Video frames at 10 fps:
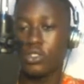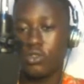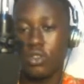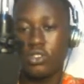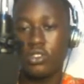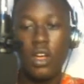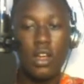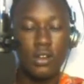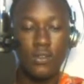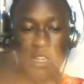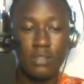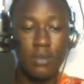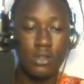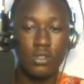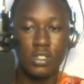it will just reverse
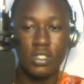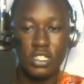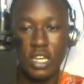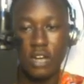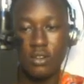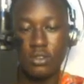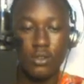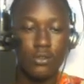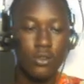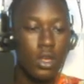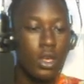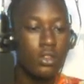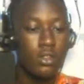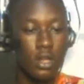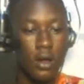back to the initial stuff.
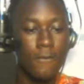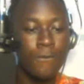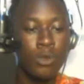So now